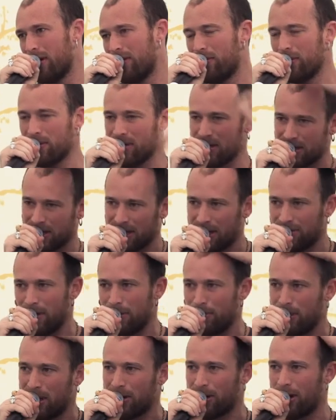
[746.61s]
If you just live
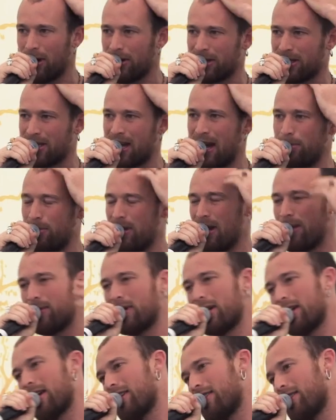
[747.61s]
up here all the time, you're never
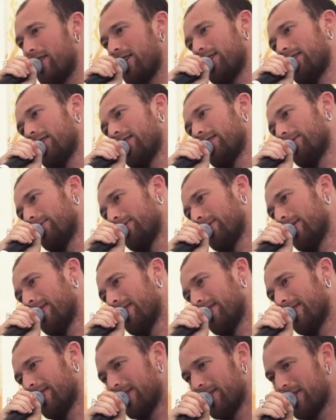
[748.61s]
going to get shit done,
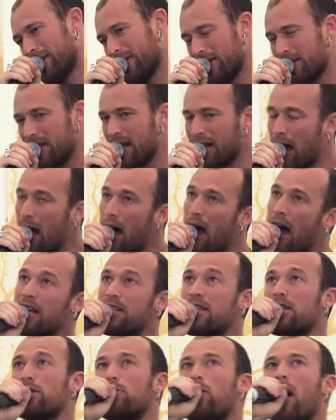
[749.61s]
right? You know, just like, I
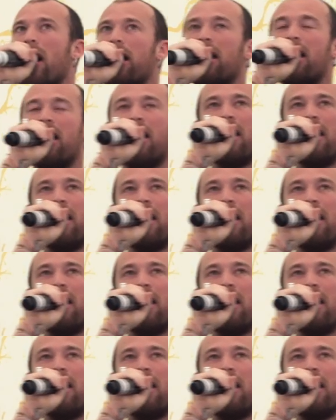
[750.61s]
just want